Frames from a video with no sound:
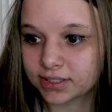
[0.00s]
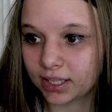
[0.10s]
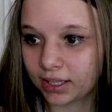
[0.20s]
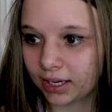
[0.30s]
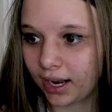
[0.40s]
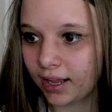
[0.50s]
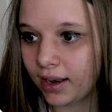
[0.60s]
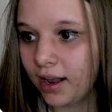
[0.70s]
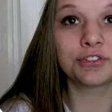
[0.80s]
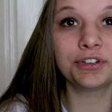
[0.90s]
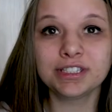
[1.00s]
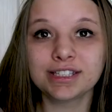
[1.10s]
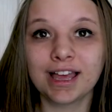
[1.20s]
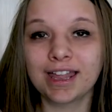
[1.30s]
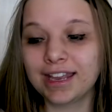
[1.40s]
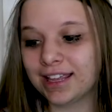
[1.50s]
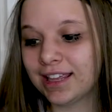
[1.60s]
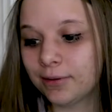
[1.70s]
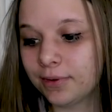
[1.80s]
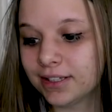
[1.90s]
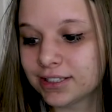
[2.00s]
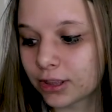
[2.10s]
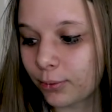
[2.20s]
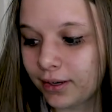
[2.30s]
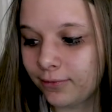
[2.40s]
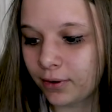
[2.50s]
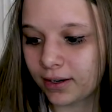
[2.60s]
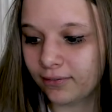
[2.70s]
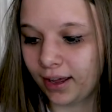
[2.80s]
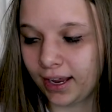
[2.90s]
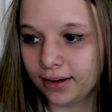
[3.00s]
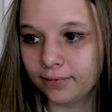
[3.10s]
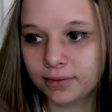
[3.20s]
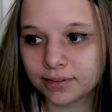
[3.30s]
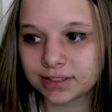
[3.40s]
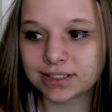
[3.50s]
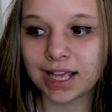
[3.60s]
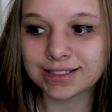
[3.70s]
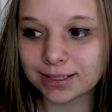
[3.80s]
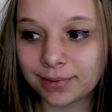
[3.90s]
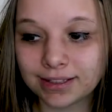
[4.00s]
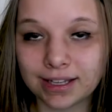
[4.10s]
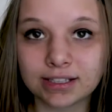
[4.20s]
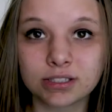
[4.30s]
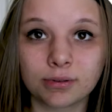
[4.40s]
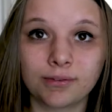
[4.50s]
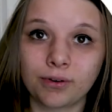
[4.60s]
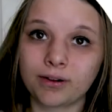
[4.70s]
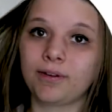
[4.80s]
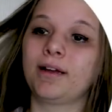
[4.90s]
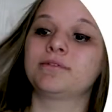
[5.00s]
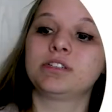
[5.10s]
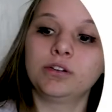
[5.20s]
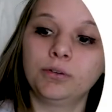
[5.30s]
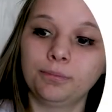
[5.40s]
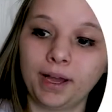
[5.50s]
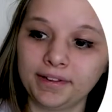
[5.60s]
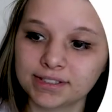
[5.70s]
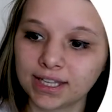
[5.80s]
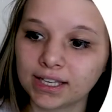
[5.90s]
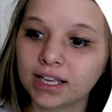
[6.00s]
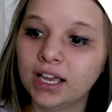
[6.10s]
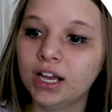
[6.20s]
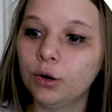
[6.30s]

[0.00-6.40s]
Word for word: I'm selling it at? So if we said it was $3.45, let's estimate that it's $3.45 to buy this thing.